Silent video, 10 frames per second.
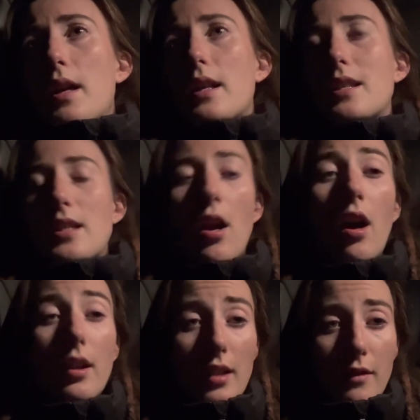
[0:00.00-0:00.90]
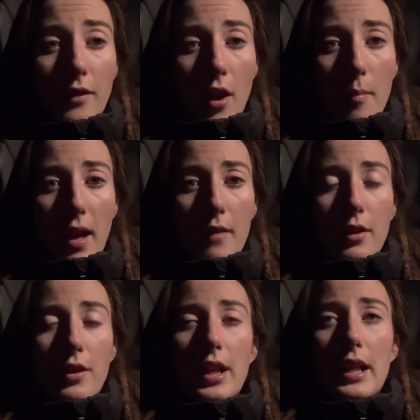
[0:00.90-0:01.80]
disheartened I'd felt about
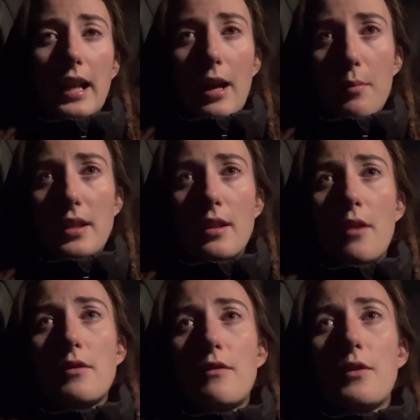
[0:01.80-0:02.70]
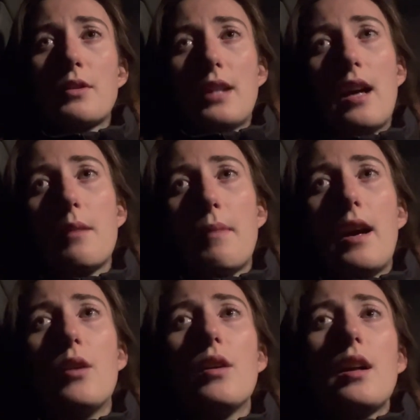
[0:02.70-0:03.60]
everything, allowed myself to feel sad
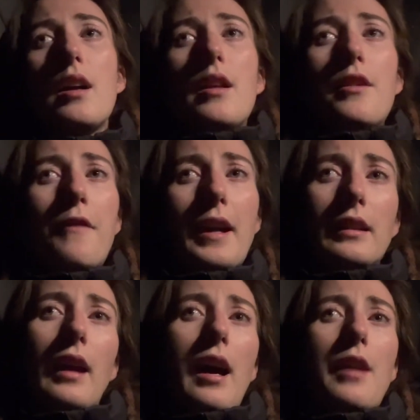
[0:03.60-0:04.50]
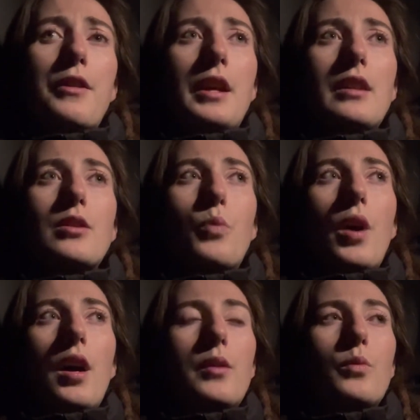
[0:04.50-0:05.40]
about the fact that things
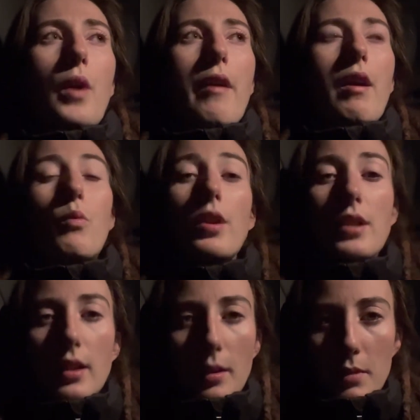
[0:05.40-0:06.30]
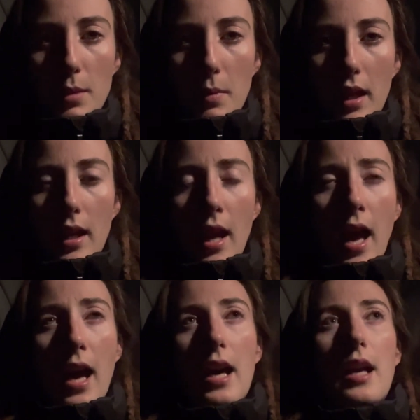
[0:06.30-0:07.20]
weren't where I wanted them to be,
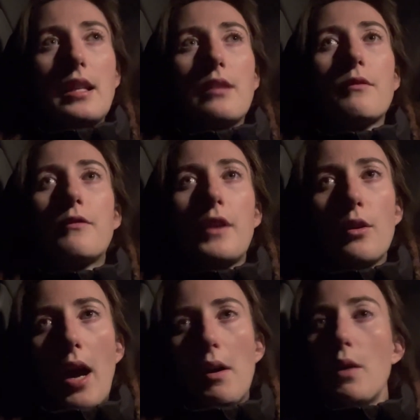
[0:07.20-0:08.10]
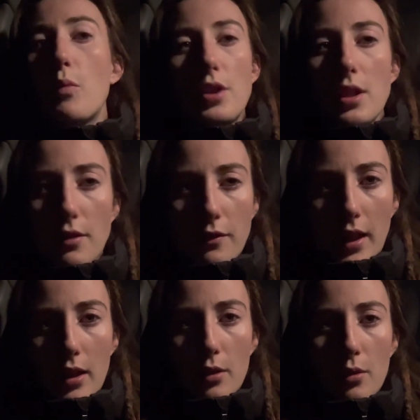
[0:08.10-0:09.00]
and I didn't feel how I wanted to
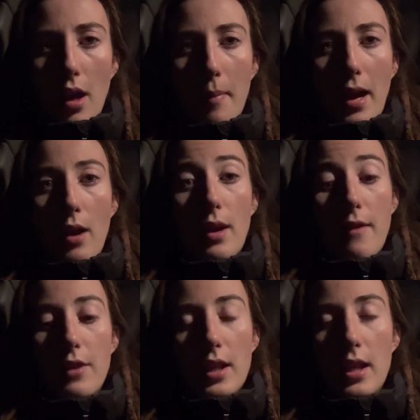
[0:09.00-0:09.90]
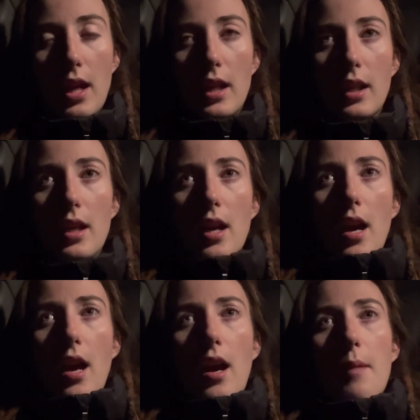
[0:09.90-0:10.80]
feel about everything,
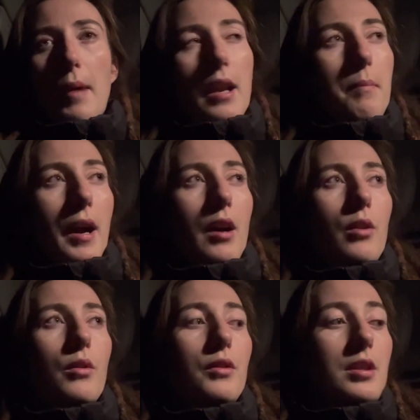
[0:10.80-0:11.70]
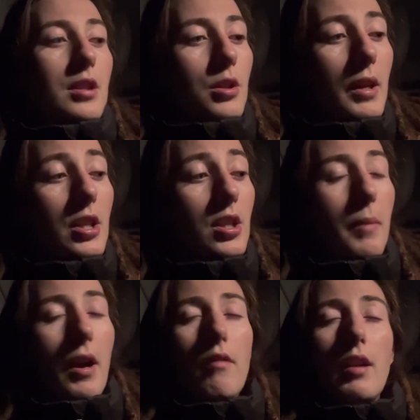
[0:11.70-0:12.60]
and about the situation,
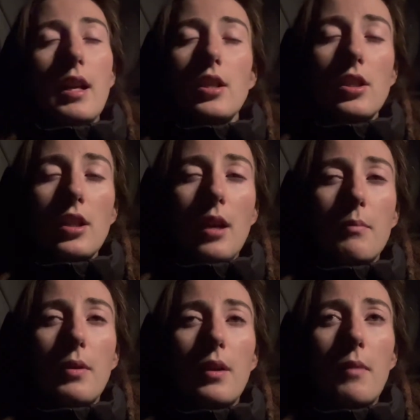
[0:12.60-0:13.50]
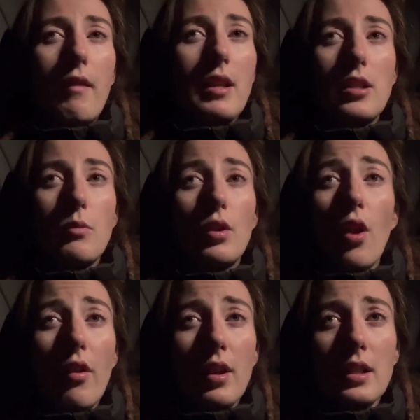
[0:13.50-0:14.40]
about our relationship, my relationship with
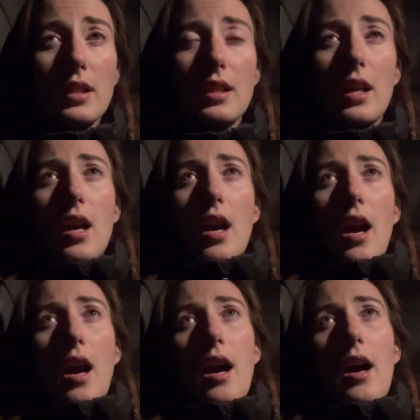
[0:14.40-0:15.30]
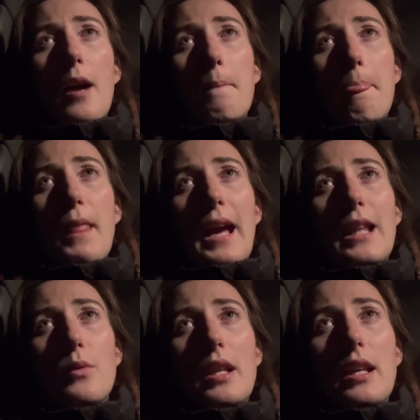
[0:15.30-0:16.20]
Lawrence, and
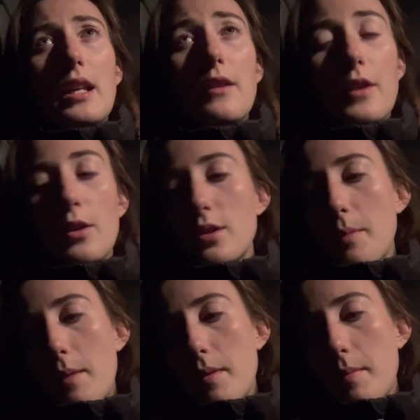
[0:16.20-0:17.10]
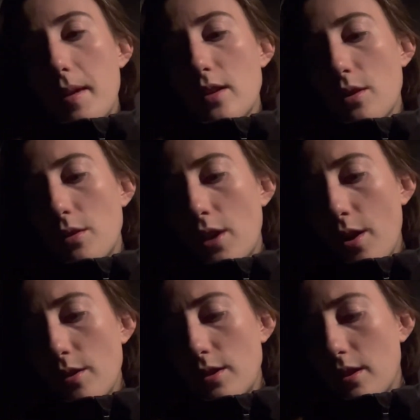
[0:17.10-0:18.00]
the way that he feels about me being so
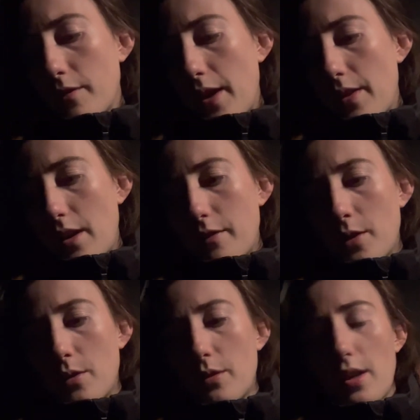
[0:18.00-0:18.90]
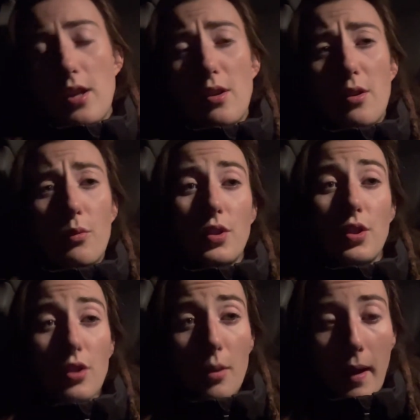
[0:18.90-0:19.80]
close, and the fact that I feel that I don't know what to
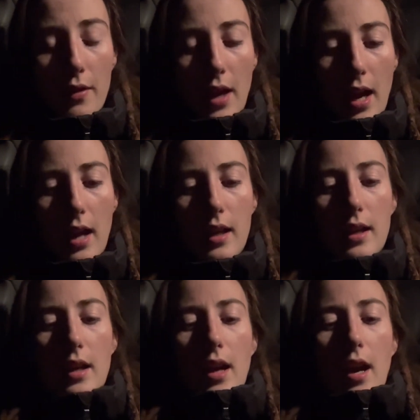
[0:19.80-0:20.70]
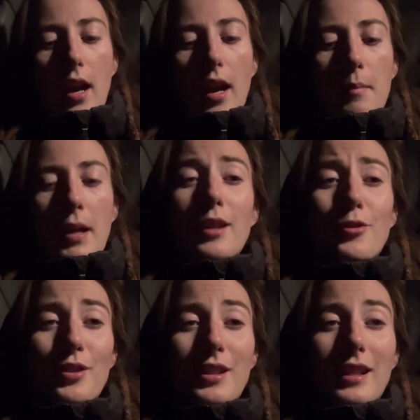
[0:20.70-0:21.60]
do about that. And
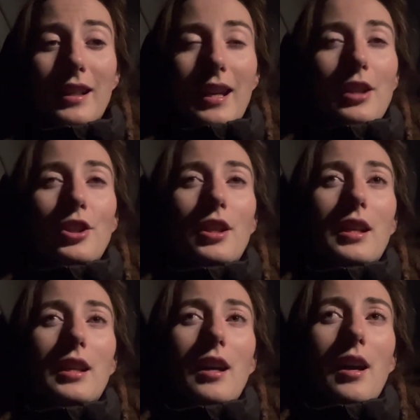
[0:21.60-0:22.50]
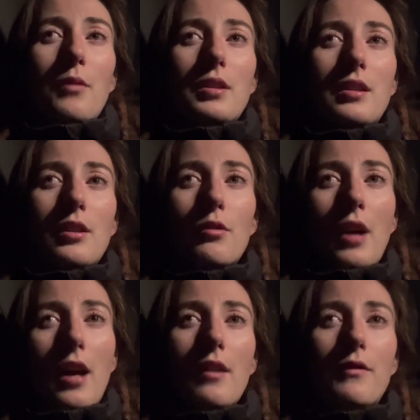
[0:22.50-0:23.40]
interestingly, actually, I was still kind of